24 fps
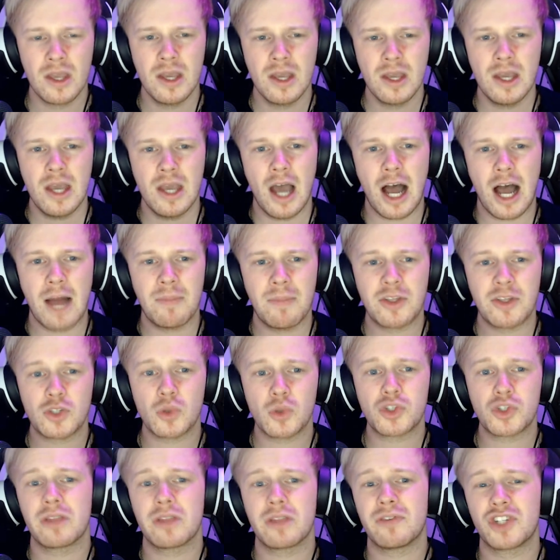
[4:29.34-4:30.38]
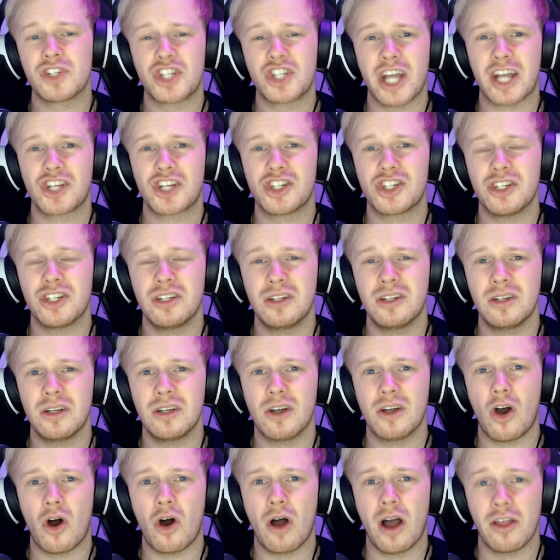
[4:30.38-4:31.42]
There's also the rejection,
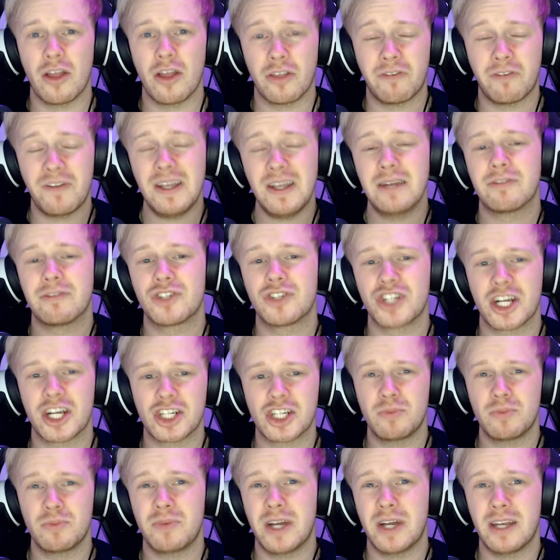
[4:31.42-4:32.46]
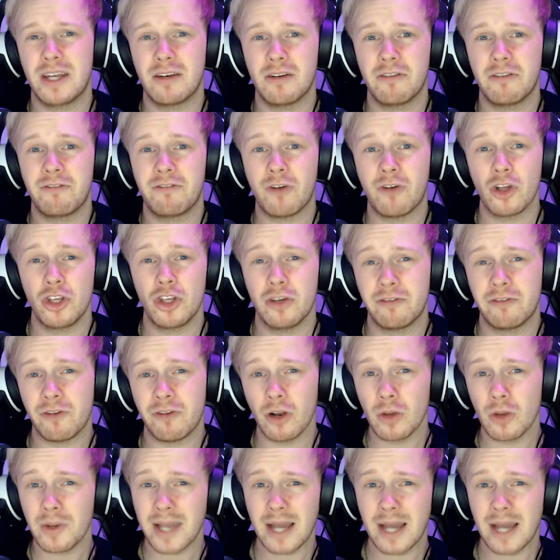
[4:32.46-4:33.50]
the feel of rejection when your
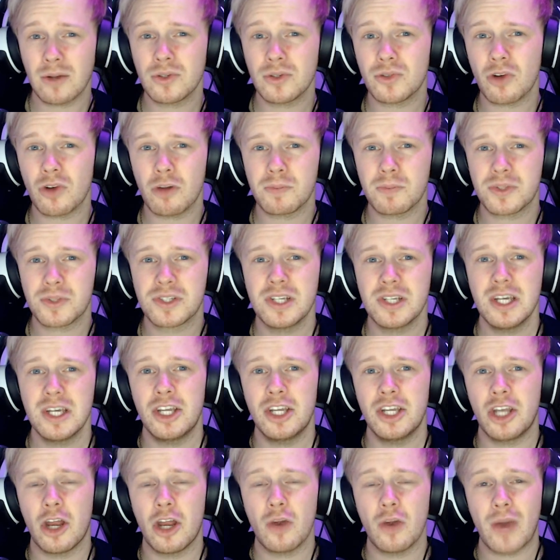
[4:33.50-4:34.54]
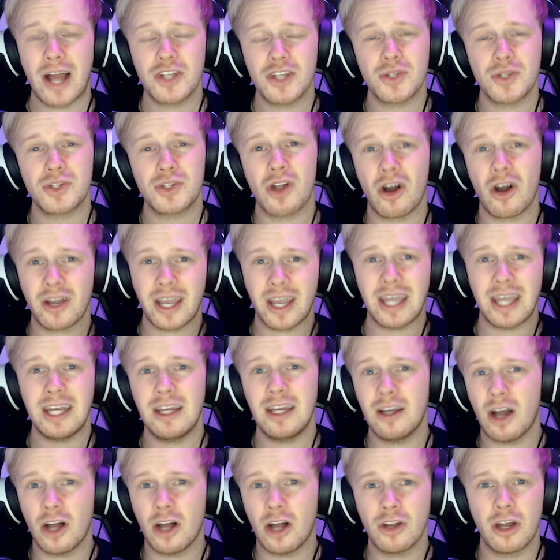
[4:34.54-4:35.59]
follower count drops. You know, as you start gaining
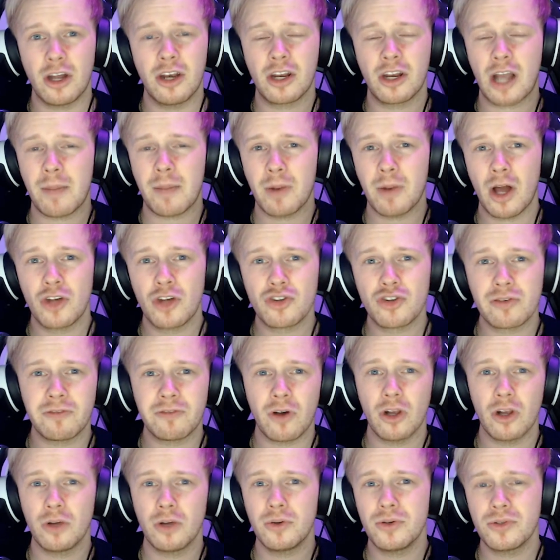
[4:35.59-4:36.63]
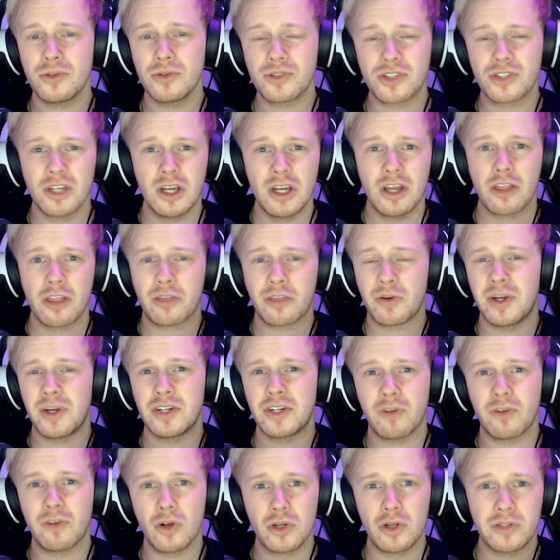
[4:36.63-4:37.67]
a couple of hundred followers, 300
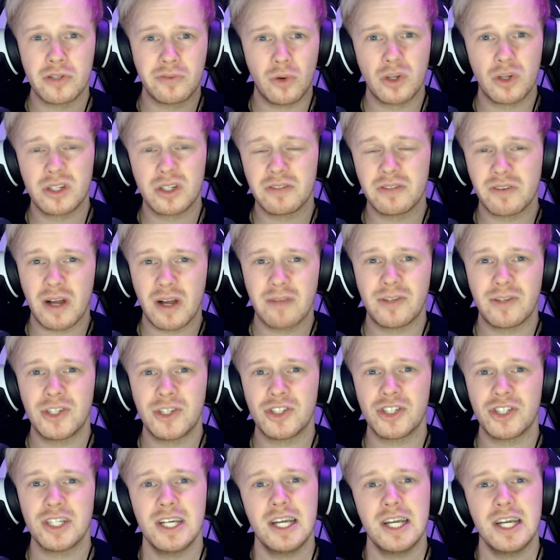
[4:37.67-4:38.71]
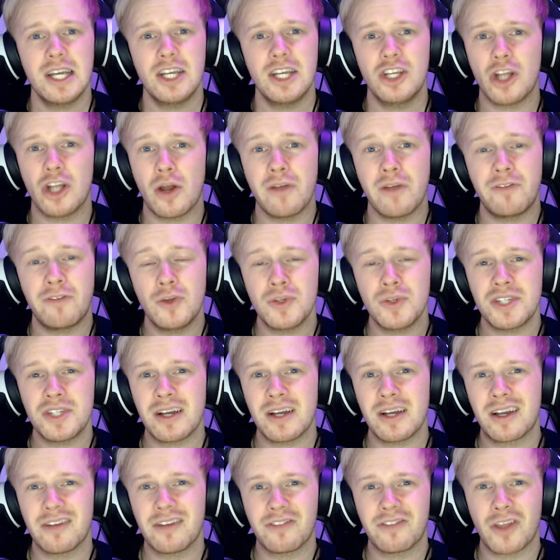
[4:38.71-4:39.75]
followers, 400, 500, you know, if you see
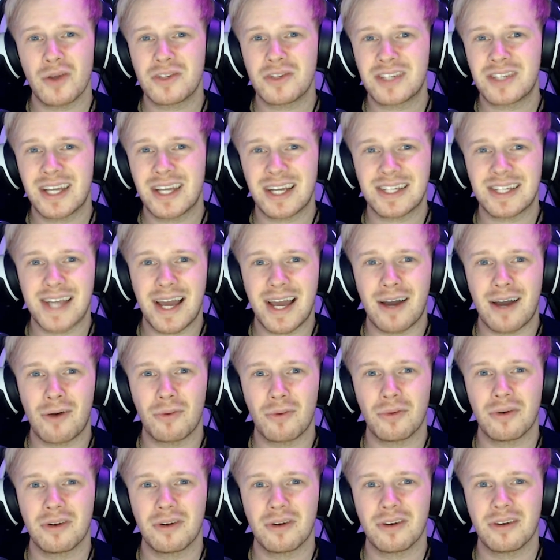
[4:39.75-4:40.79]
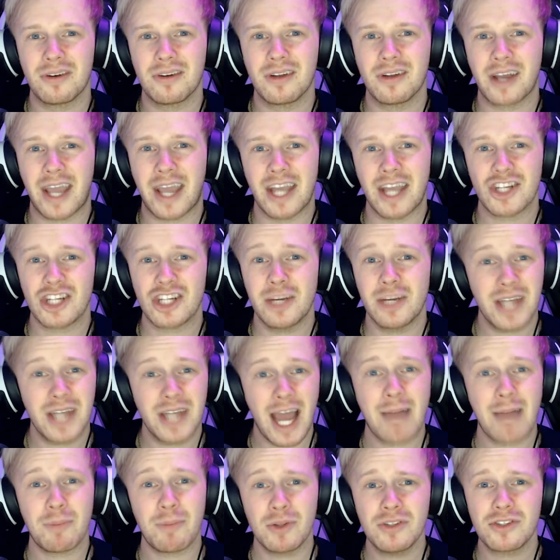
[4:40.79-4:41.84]
if those tick down occasionally, which
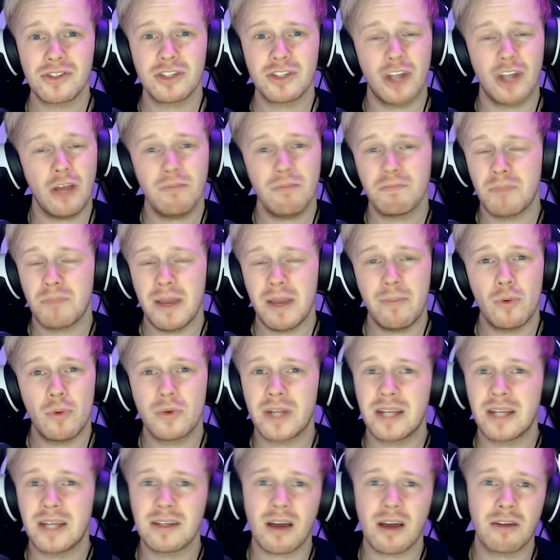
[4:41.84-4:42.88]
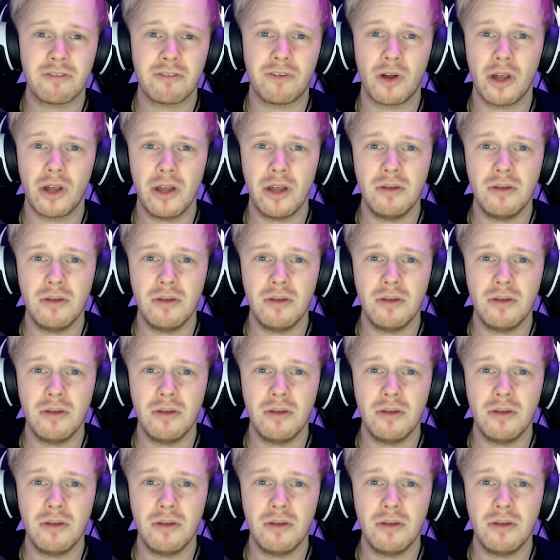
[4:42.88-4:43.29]
happens, you know, people tend to unfollow,